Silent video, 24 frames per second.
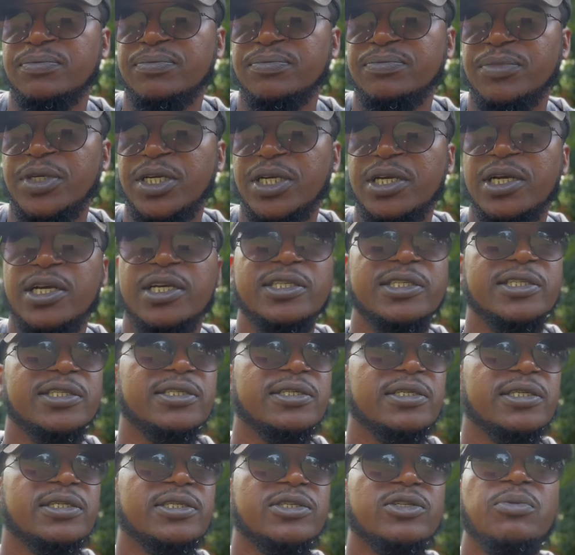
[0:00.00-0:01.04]
because
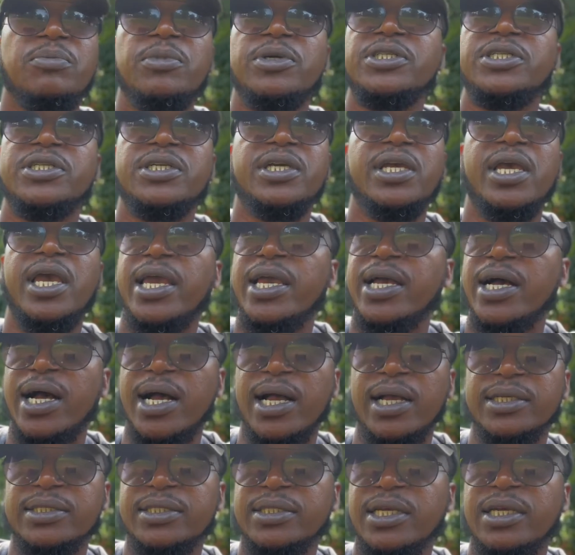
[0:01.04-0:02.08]
there's so much
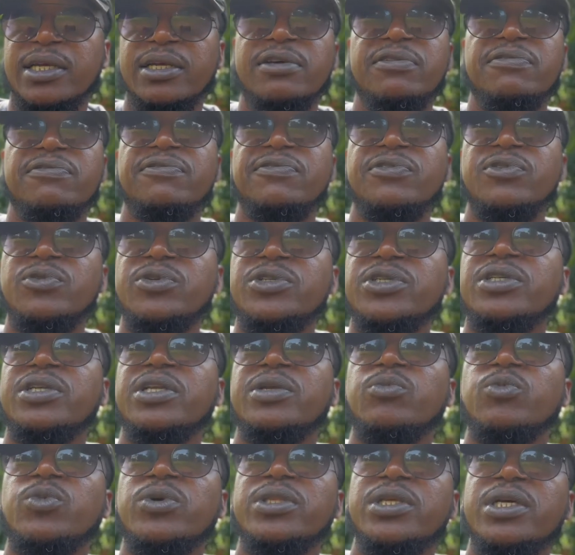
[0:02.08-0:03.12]
chaos and confusion
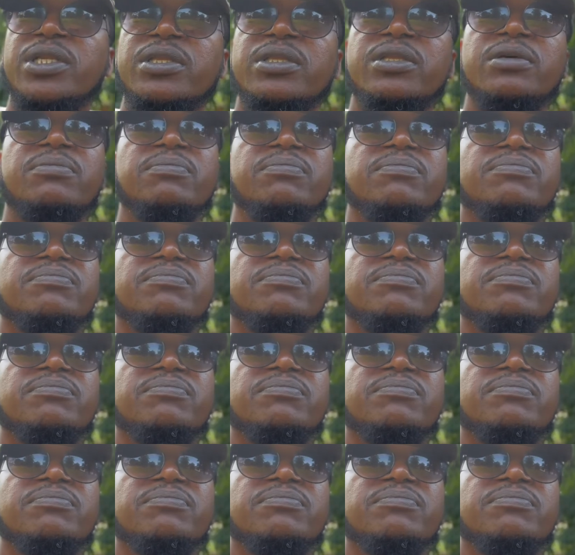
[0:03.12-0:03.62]
within them.